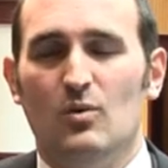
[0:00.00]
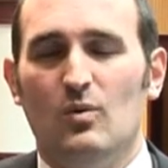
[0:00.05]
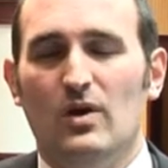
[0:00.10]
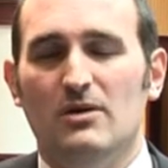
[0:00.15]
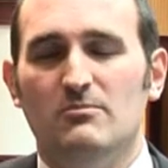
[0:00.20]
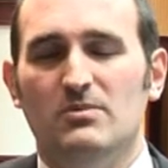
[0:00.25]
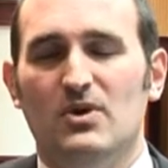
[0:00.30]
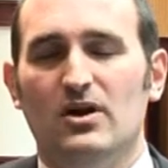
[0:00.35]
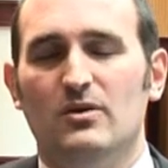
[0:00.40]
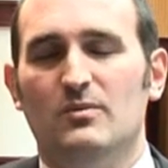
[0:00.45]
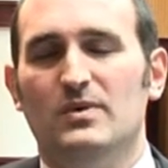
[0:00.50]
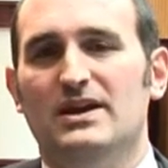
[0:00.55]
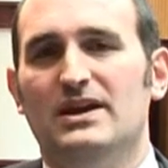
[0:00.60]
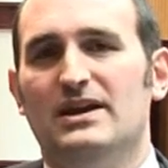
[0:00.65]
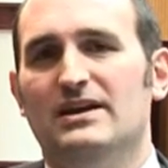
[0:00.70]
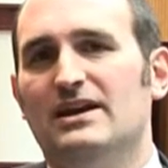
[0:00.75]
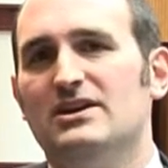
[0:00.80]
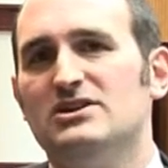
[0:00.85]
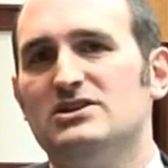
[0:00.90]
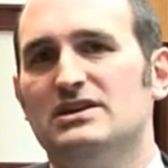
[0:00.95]
whereby we
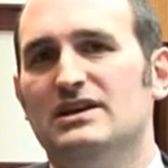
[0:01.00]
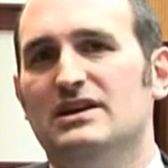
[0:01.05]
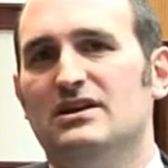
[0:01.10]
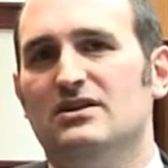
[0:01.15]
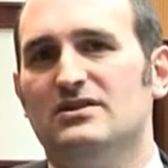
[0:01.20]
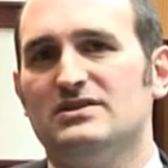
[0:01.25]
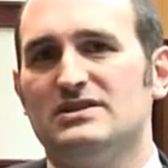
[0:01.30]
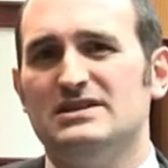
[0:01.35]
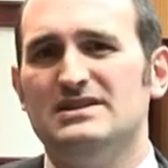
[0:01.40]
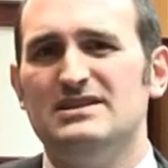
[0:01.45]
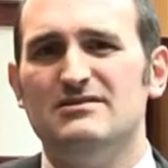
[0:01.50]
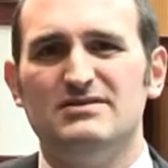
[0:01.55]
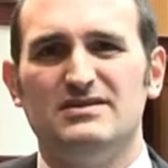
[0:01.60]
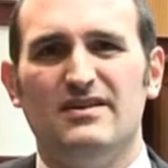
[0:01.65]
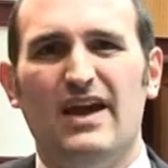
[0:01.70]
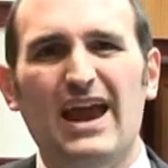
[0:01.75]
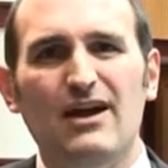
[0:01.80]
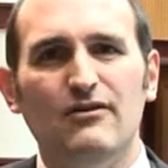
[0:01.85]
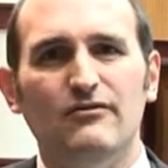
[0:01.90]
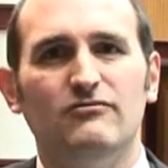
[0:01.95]
can actually ask a series
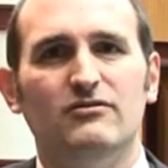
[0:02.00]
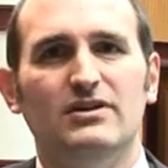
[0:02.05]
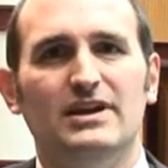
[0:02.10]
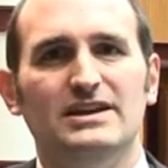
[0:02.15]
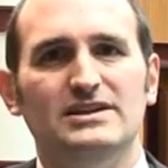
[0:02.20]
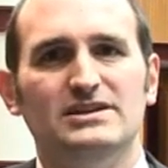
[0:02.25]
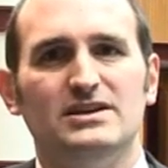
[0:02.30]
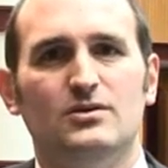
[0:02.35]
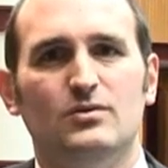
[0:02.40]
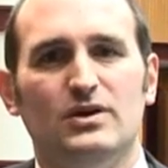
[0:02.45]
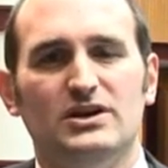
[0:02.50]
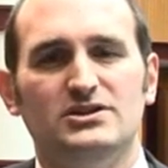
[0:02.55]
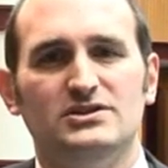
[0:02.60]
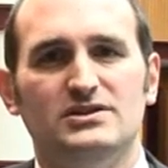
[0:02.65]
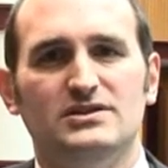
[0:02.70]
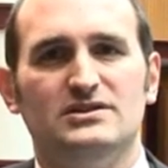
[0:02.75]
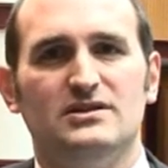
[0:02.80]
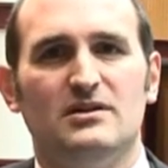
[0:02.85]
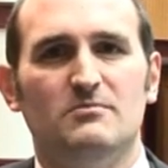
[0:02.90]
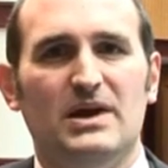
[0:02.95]
of health-related
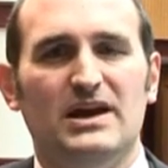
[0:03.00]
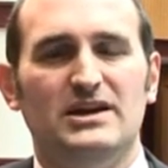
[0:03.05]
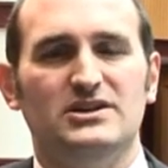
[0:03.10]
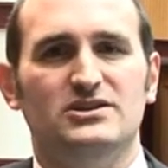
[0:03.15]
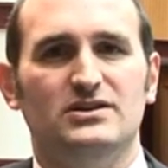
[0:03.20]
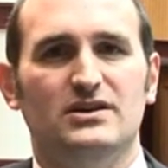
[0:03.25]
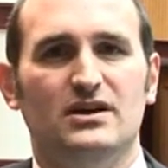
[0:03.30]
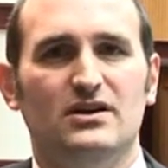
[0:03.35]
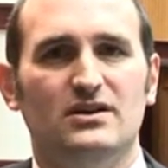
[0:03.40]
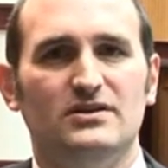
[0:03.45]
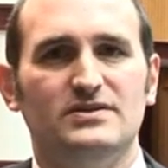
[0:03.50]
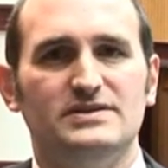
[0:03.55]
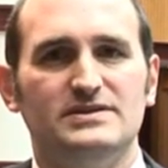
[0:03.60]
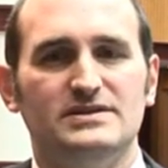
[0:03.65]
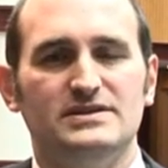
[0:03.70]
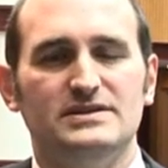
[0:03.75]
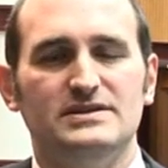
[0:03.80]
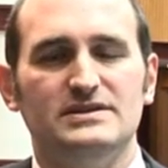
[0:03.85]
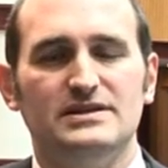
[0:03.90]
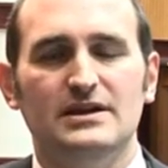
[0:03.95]
questions that a patient
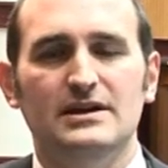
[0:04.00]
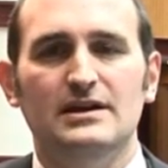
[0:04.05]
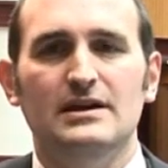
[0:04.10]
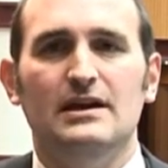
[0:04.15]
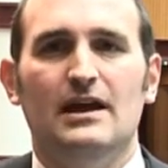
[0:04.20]
answers,